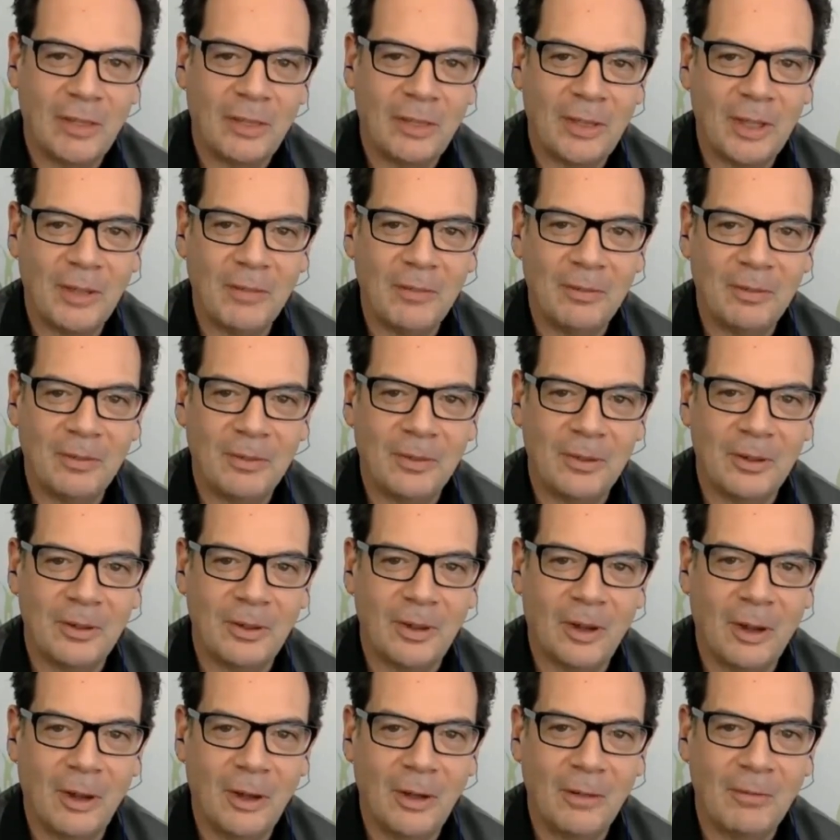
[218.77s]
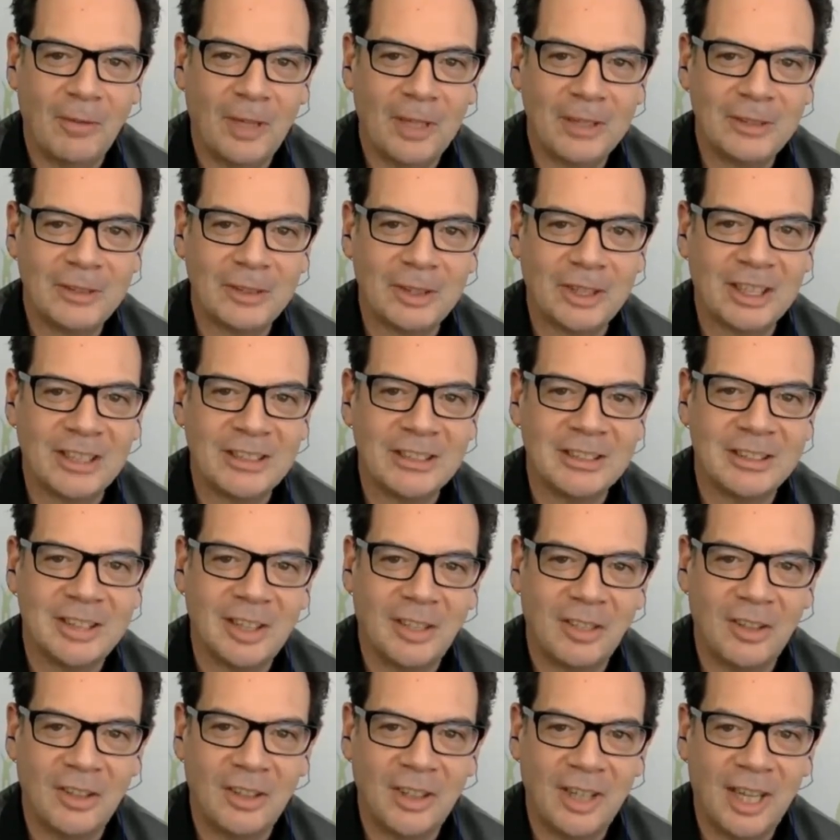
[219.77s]
thing for all of us to
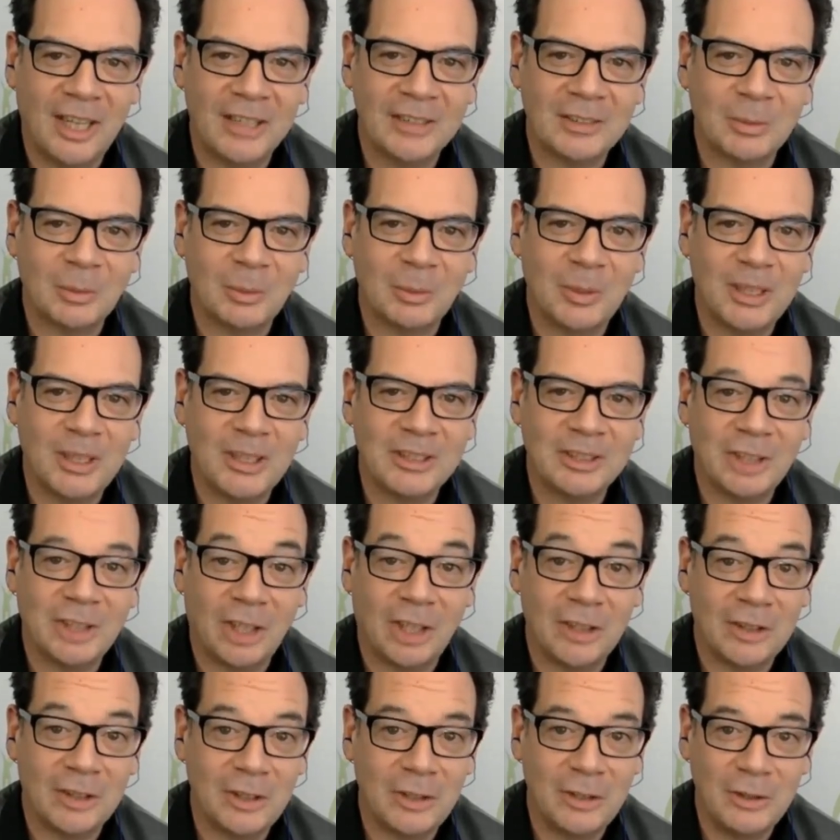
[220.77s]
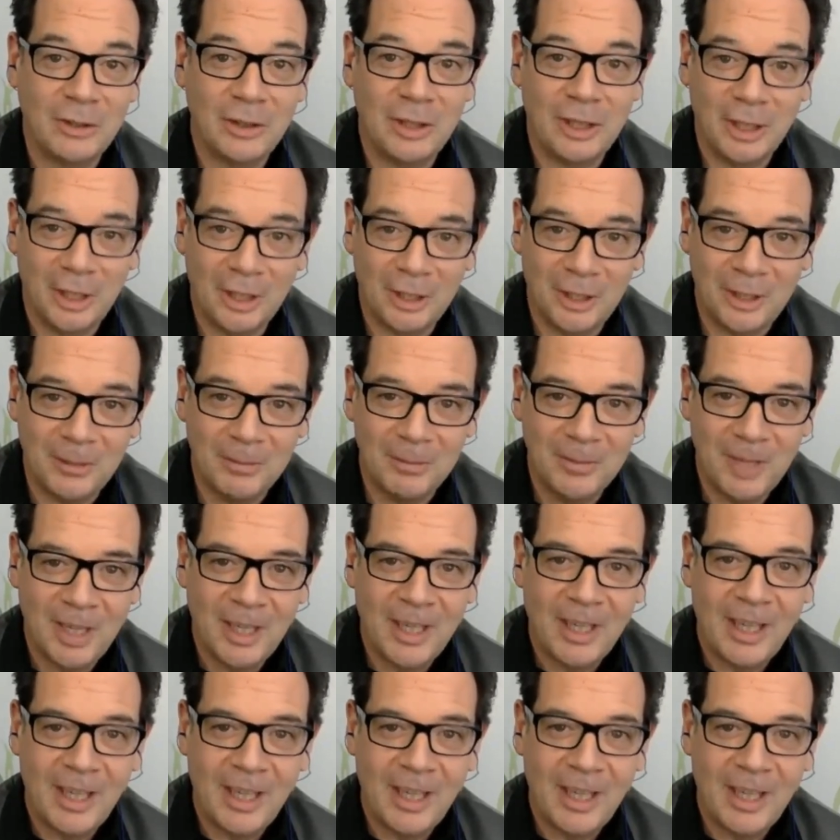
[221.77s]
consider as we start the new year.